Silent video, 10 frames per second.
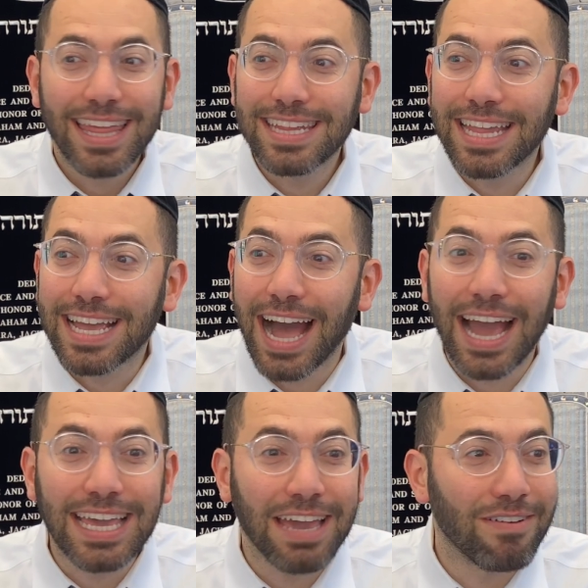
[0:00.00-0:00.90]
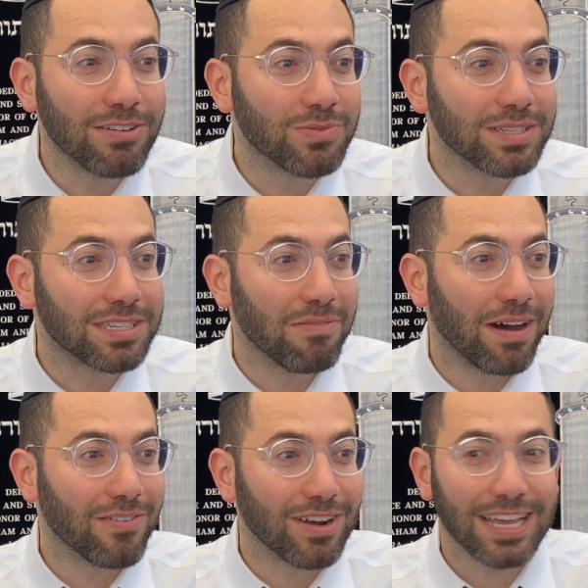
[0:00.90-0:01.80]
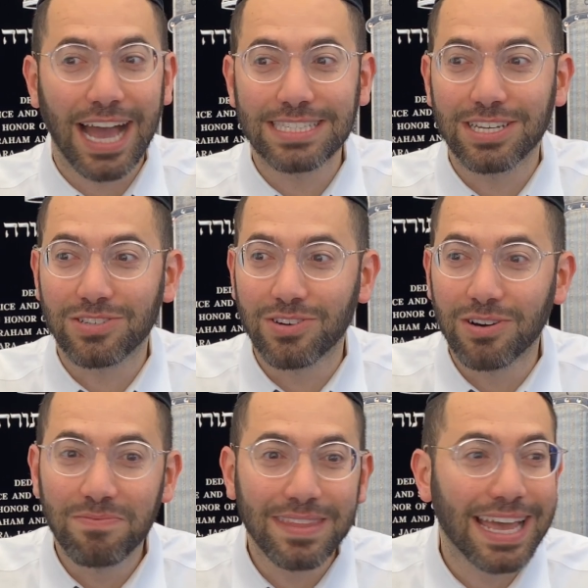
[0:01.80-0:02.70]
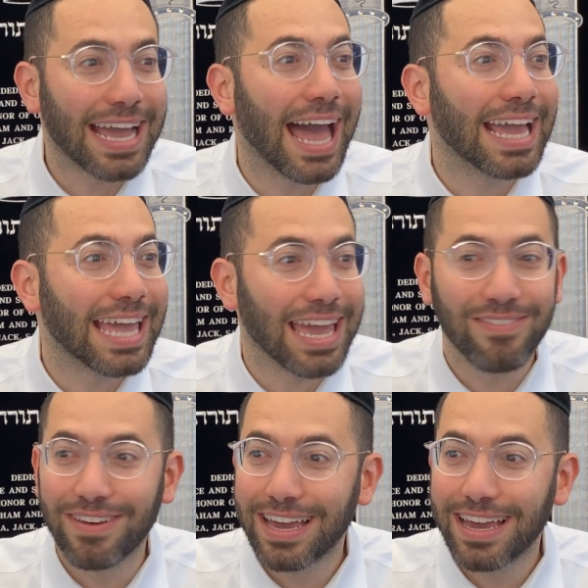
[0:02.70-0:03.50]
The guy came, I was with somebody, one of the guys in the shul. The guy came.